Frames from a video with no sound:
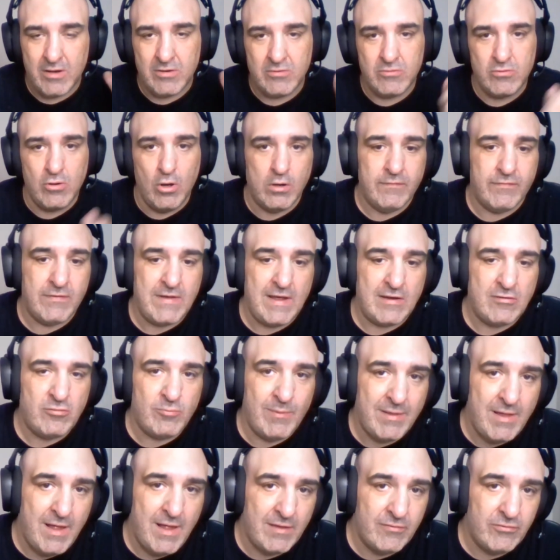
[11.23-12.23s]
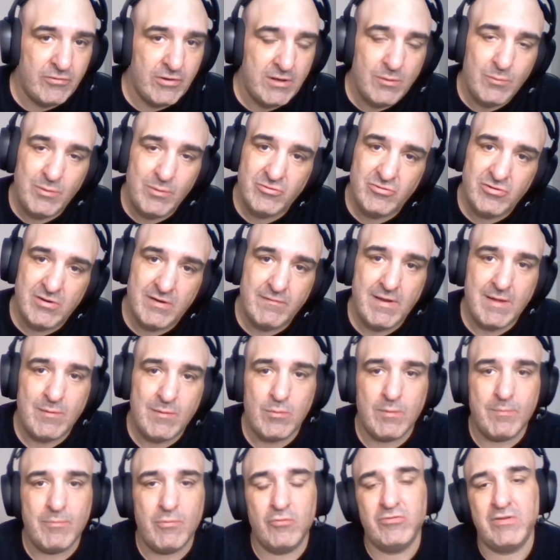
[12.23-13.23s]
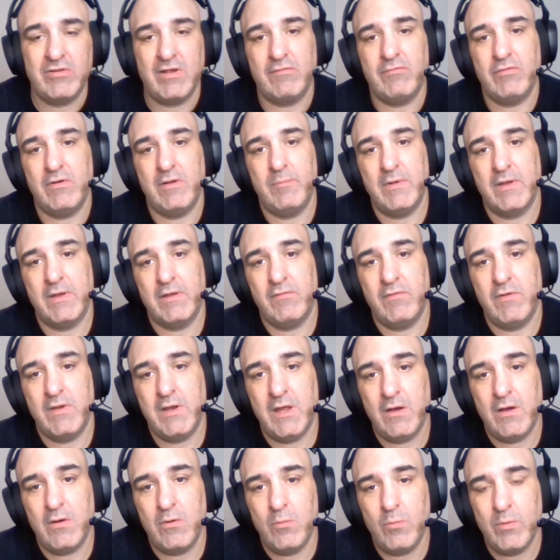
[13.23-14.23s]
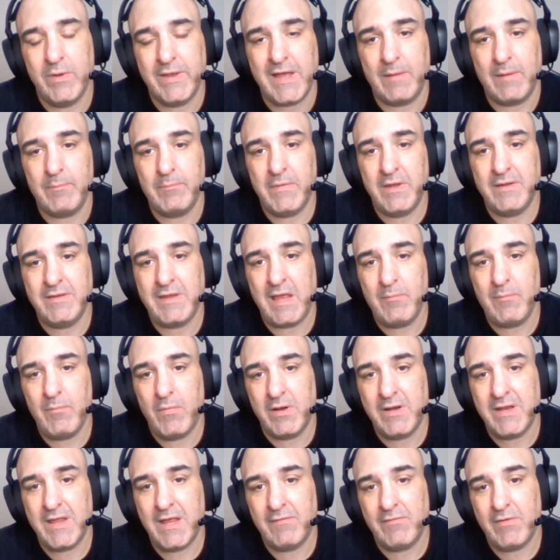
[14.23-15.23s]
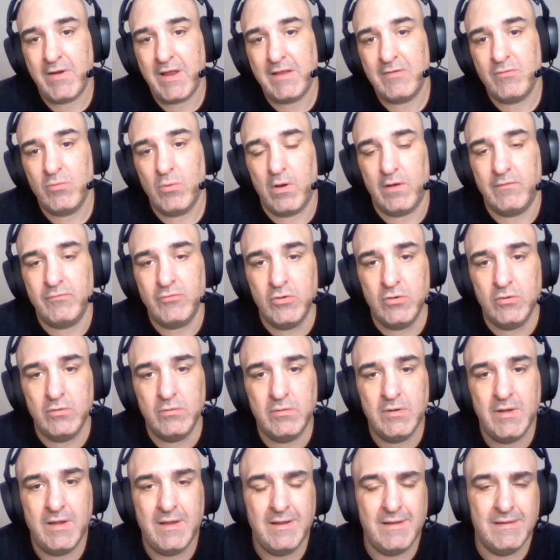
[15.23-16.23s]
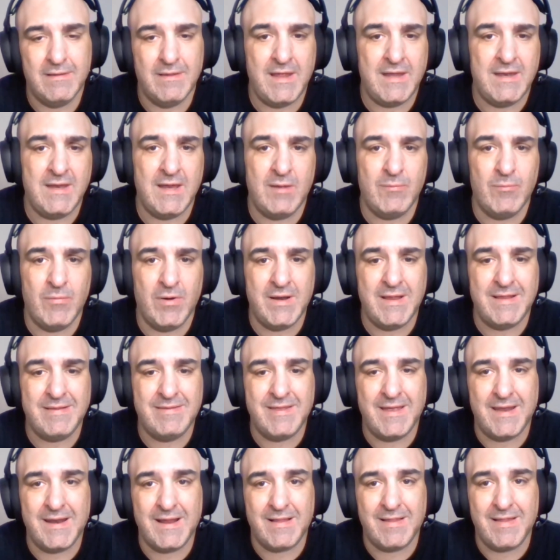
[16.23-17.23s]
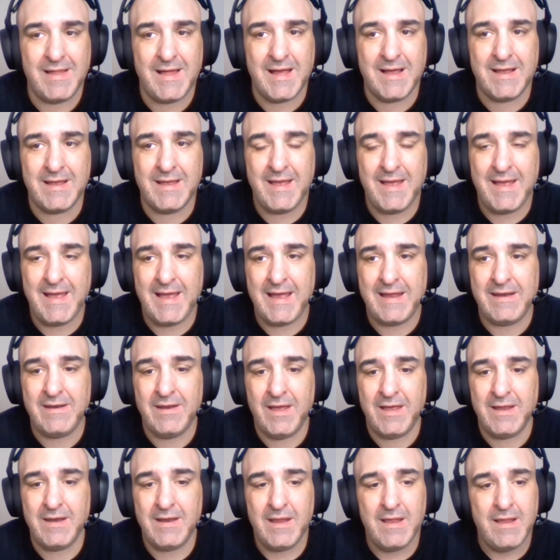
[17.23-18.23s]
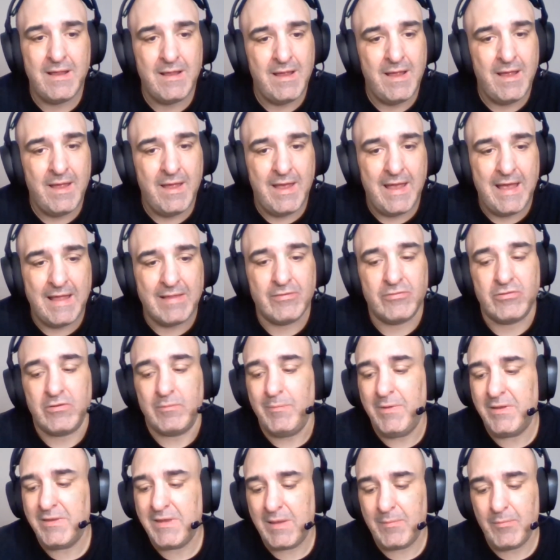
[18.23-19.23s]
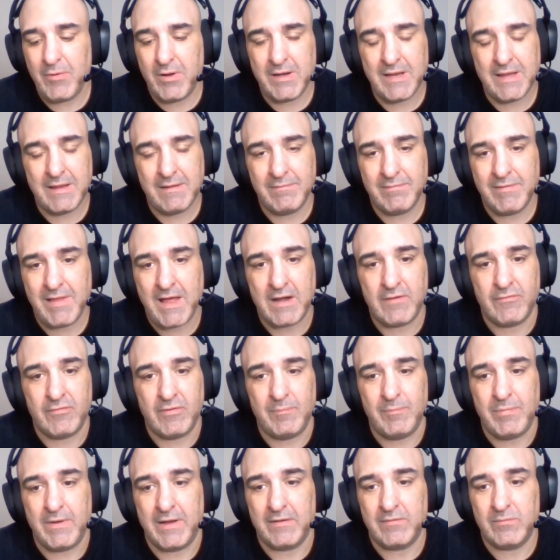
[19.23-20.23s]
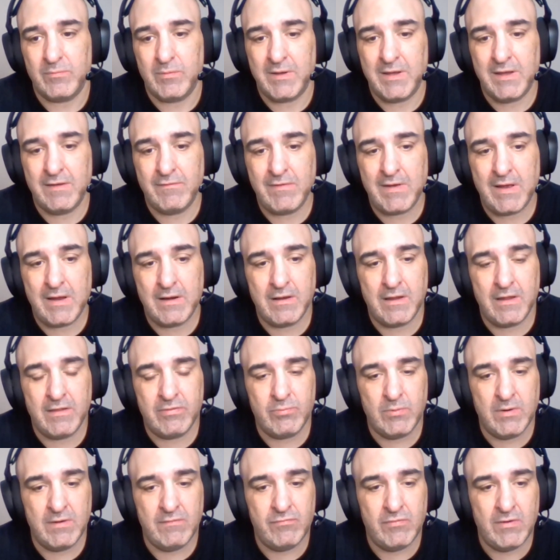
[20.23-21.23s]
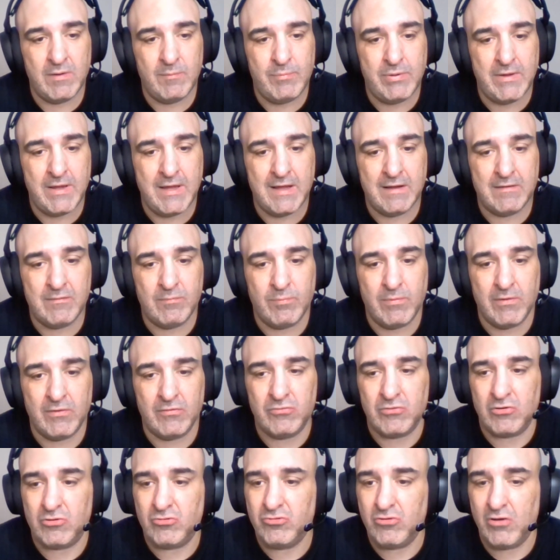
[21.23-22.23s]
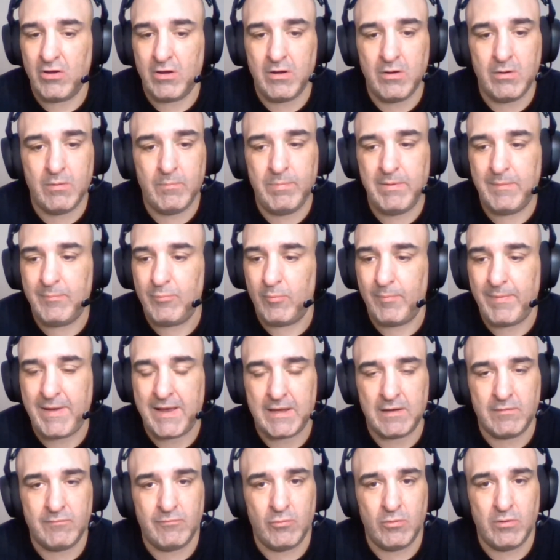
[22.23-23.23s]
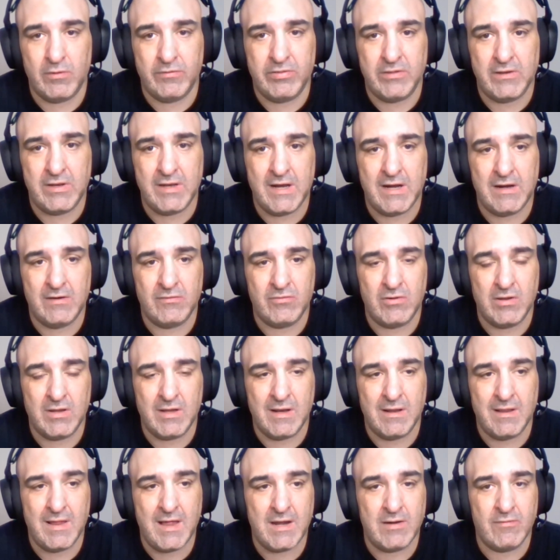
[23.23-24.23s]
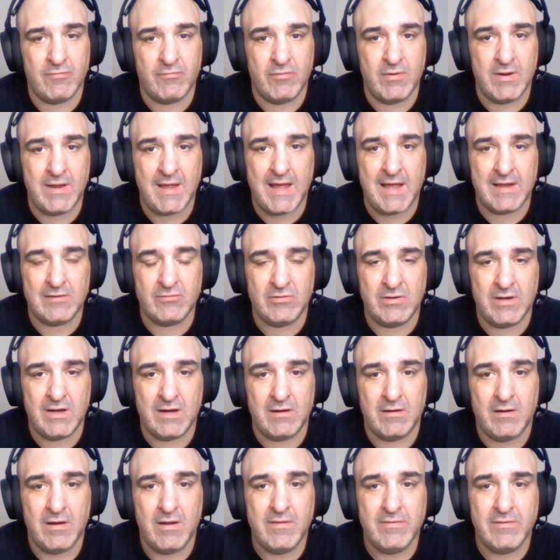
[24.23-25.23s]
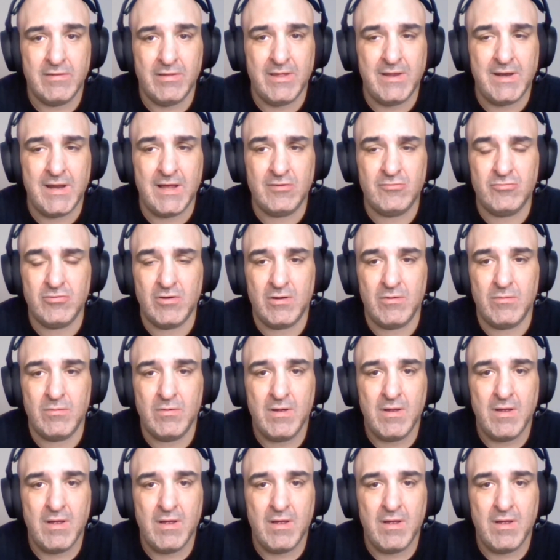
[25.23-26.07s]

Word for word: Notification bell on so you know each and every day we post that free pick video. We got midday money every day, twelve noon. Late night money, ten o'clock at night. And listen, midday money, a lot of free picks. We give out uh, three free picks plus the show, people back and forth in there. So you get a lot of free action there. The late night show,